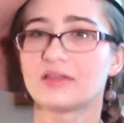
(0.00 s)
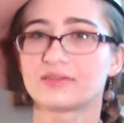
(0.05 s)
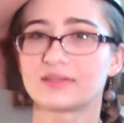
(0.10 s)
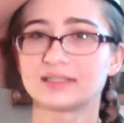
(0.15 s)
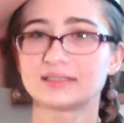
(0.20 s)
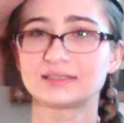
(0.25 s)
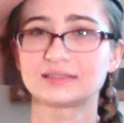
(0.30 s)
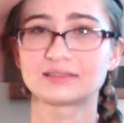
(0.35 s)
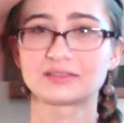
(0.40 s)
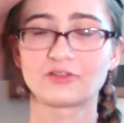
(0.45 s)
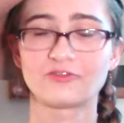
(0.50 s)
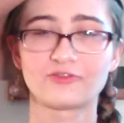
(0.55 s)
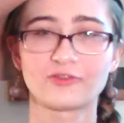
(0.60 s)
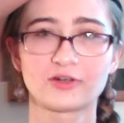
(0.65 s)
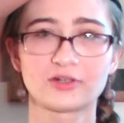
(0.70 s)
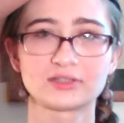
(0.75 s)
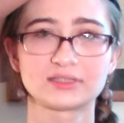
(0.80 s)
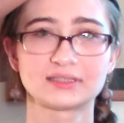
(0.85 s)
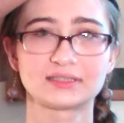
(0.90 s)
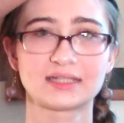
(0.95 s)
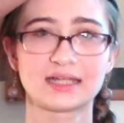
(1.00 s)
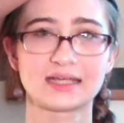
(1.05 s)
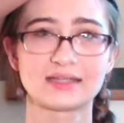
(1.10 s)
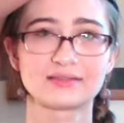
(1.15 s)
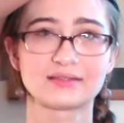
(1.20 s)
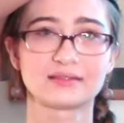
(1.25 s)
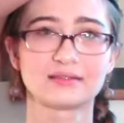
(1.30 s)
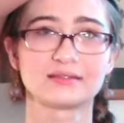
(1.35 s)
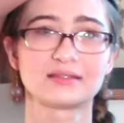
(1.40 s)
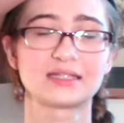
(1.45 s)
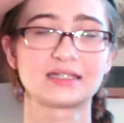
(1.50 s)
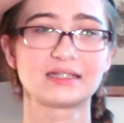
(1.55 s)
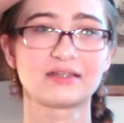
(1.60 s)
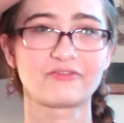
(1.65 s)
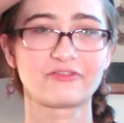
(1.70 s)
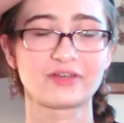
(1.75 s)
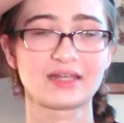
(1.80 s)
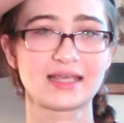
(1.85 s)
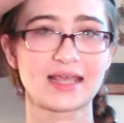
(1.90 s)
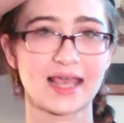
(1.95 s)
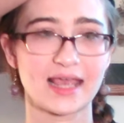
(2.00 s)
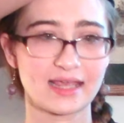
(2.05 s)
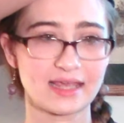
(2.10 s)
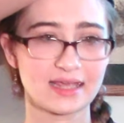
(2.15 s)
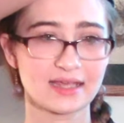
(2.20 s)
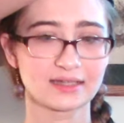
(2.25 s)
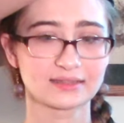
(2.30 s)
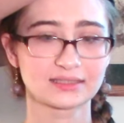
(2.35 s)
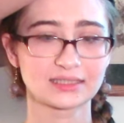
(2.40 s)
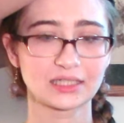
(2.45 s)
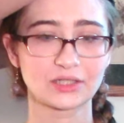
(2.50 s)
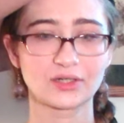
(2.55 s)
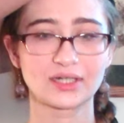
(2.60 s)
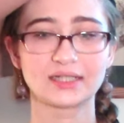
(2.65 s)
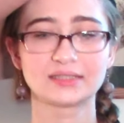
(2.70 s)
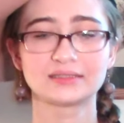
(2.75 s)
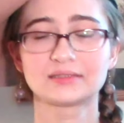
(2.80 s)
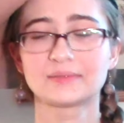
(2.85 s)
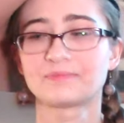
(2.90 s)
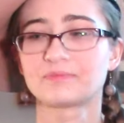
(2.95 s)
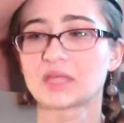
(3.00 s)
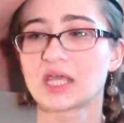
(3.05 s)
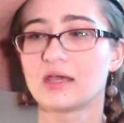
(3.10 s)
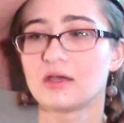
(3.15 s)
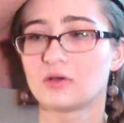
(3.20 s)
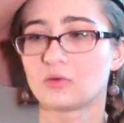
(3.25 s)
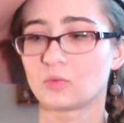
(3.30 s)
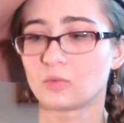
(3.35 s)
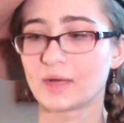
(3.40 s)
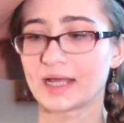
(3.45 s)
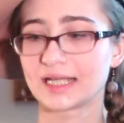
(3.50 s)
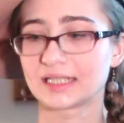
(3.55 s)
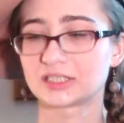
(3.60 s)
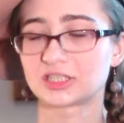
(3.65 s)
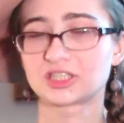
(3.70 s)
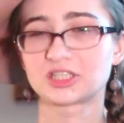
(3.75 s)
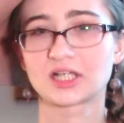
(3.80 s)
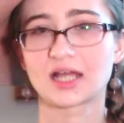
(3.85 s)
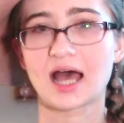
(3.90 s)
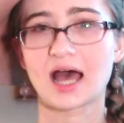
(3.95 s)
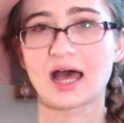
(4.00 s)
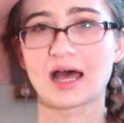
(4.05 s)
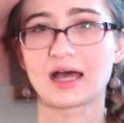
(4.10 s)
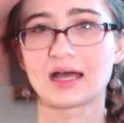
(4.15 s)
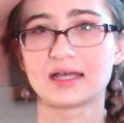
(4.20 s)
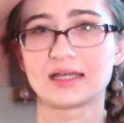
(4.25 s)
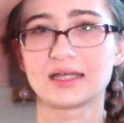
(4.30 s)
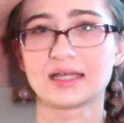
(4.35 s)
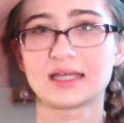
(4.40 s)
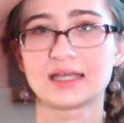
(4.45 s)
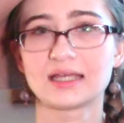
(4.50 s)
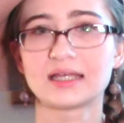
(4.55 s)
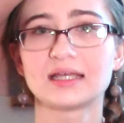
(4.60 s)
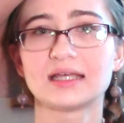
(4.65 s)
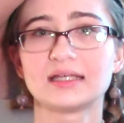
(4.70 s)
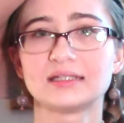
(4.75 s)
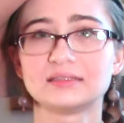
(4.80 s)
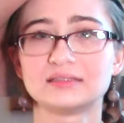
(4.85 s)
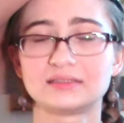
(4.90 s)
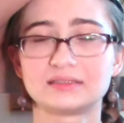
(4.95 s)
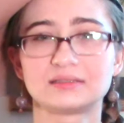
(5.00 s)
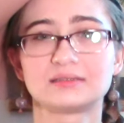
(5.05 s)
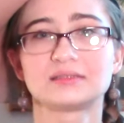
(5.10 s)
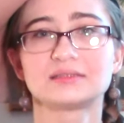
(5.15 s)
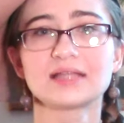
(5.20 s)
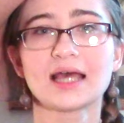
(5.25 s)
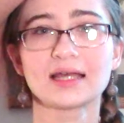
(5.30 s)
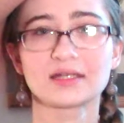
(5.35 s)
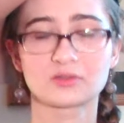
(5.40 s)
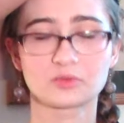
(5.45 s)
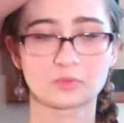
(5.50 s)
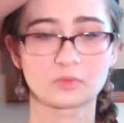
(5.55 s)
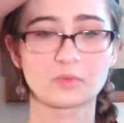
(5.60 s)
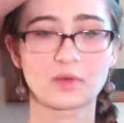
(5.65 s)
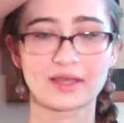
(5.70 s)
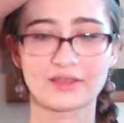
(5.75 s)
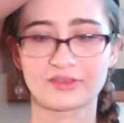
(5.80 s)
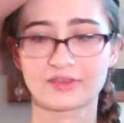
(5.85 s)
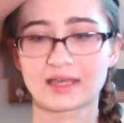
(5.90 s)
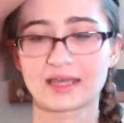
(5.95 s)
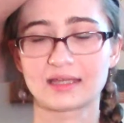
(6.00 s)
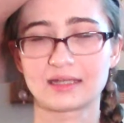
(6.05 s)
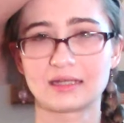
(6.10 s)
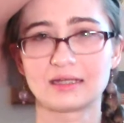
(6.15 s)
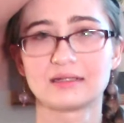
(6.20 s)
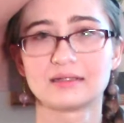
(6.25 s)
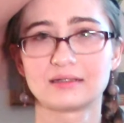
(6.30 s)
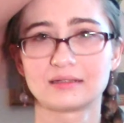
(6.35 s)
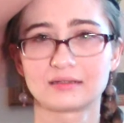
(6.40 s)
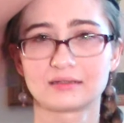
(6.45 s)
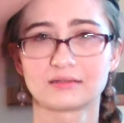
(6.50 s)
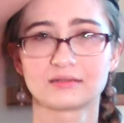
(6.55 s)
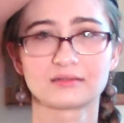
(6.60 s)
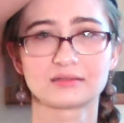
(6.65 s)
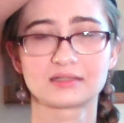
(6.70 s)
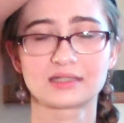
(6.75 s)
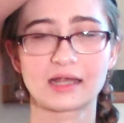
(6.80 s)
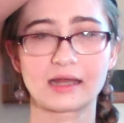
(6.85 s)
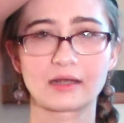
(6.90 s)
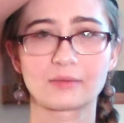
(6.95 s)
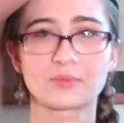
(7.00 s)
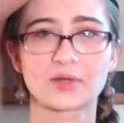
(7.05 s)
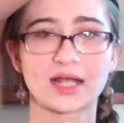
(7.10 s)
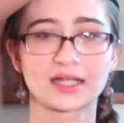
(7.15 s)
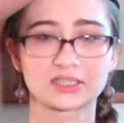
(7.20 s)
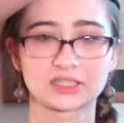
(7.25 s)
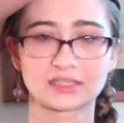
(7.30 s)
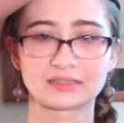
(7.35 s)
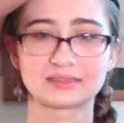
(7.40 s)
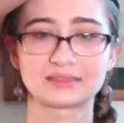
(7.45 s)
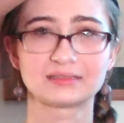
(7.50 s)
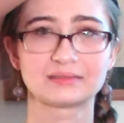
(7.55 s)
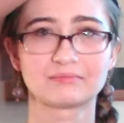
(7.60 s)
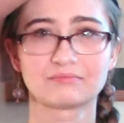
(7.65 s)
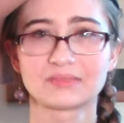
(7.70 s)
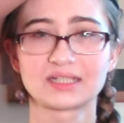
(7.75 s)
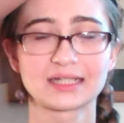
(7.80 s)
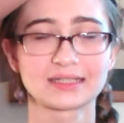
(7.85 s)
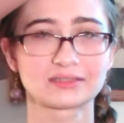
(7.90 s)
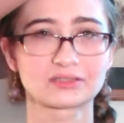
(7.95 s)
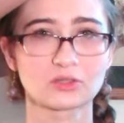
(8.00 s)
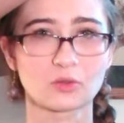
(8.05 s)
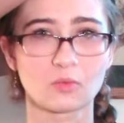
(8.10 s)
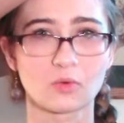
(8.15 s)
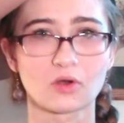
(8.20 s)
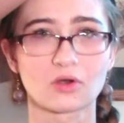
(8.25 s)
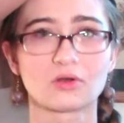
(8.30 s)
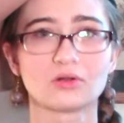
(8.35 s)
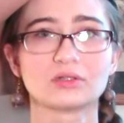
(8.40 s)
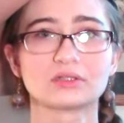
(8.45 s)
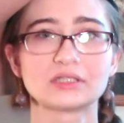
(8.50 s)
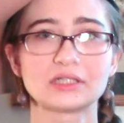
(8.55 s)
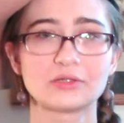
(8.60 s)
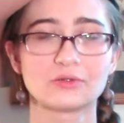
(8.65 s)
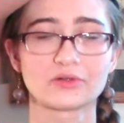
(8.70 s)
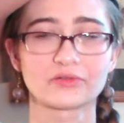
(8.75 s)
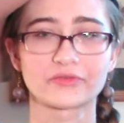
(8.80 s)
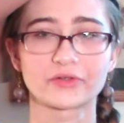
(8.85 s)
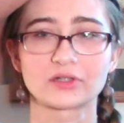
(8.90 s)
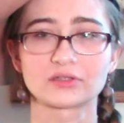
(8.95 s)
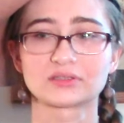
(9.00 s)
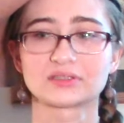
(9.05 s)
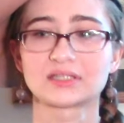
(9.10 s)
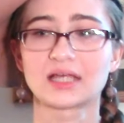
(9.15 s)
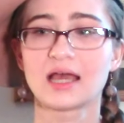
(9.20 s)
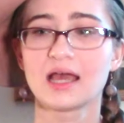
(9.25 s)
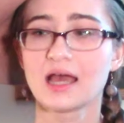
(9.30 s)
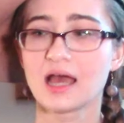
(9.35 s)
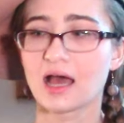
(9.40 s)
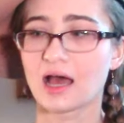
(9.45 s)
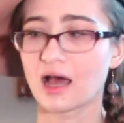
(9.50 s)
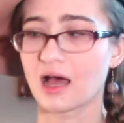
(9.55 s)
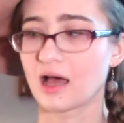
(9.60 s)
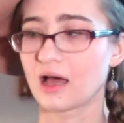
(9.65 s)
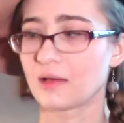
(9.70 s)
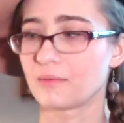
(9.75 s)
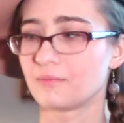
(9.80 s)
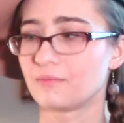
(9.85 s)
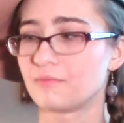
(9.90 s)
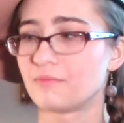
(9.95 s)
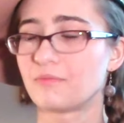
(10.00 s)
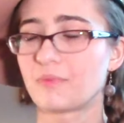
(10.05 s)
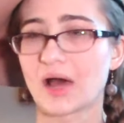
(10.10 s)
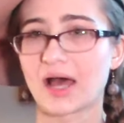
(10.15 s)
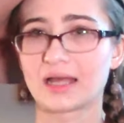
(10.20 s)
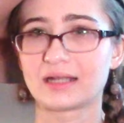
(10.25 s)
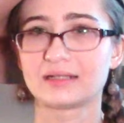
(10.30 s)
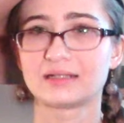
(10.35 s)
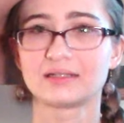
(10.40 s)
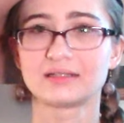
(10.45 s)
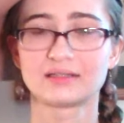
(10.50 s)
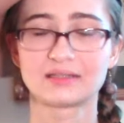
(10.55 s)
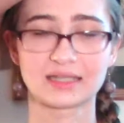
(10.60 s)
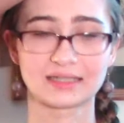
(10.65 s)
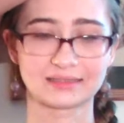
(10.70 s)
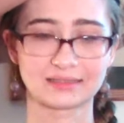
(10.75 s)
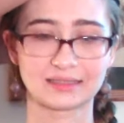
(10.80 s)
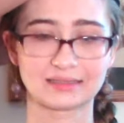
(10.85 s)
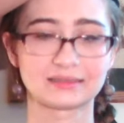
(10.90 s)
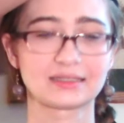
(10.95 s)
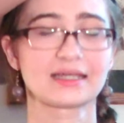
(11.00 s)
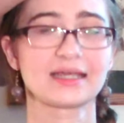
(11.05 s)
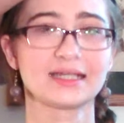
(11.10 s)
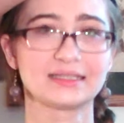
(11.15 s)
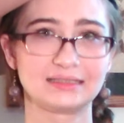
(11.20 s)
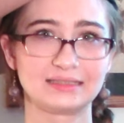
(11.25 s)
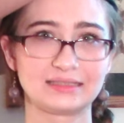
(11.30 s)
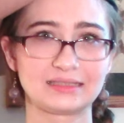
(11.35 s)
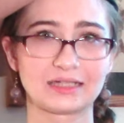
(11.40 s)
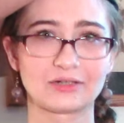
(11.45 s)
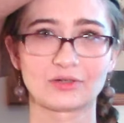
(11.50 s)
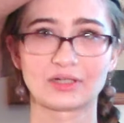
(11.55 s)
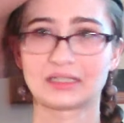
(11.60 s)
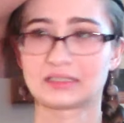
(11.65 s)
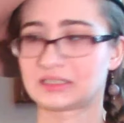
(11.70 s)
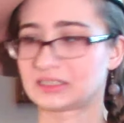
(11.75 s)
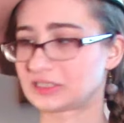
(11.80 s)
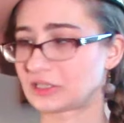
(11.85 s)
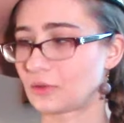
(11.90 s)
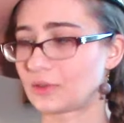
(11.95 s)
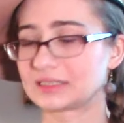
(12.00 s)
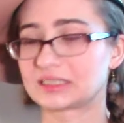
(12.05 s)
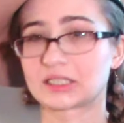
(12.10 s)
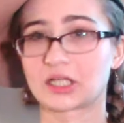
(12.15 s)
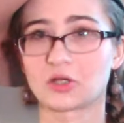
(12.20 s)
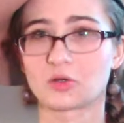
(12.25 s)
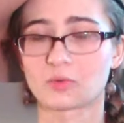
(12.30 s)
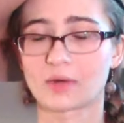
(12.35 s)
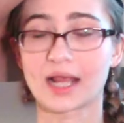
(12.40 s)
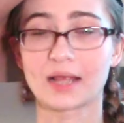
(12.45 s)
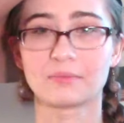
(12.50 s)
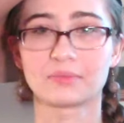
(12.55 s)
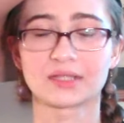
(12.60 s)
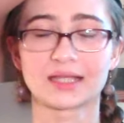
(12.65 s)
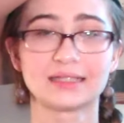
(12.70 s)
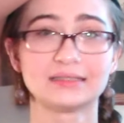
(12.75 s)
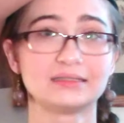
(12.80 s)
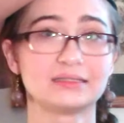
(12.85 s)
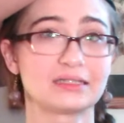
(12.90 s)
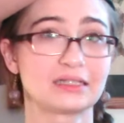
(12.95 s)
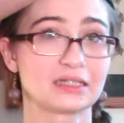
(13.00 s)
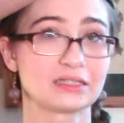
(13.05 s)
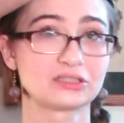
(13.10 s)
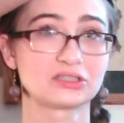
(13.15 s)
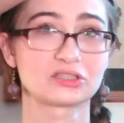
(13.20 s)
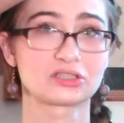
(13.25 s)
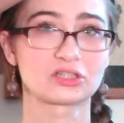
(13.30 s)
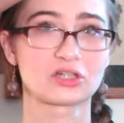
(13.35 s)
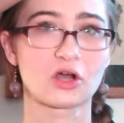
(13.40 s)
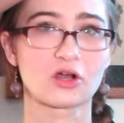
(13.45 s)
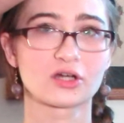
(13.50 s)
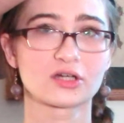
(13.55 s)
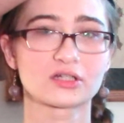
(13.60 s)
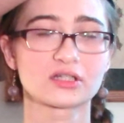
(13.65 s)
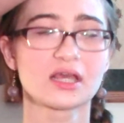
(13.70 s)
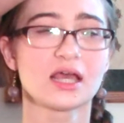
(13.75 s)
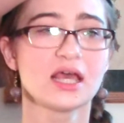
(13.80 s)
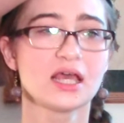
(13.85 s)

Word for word: This is the first in the Tiffany Aching series, which uh, is set within Terry Pratchett's Discworld universe, um, but this is a kids series, so it's a great place to start.